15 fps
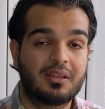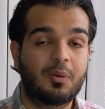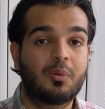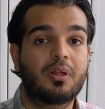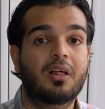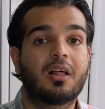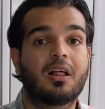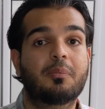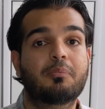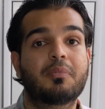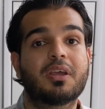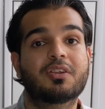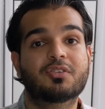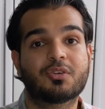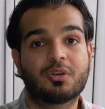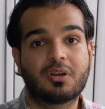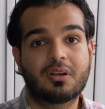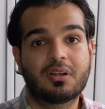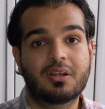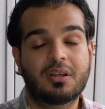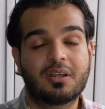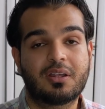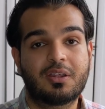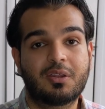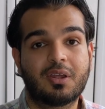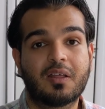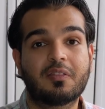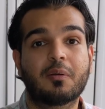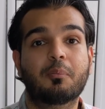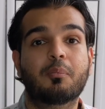it will help make sure
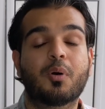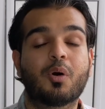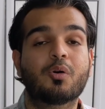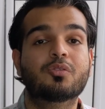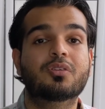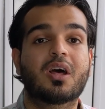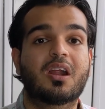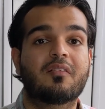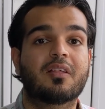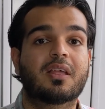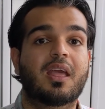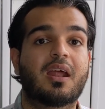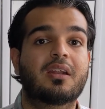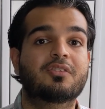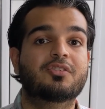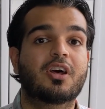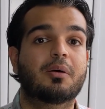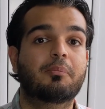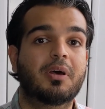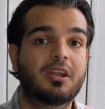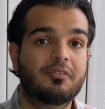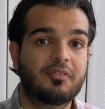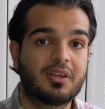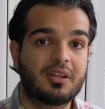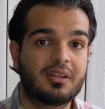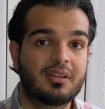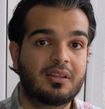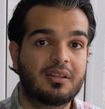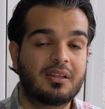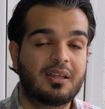you get the most out of the Canada Child
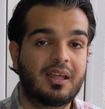Benefit